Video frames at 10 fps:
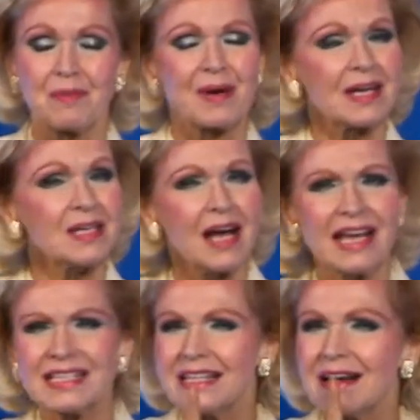but
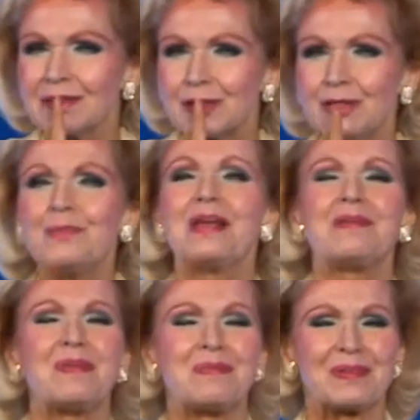not tell too many
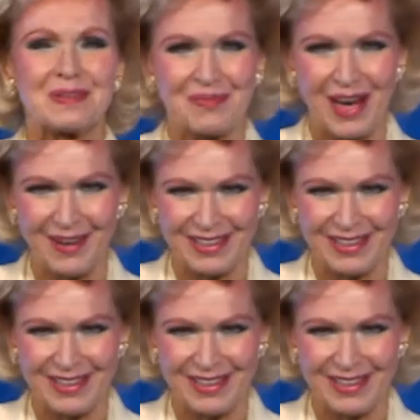people about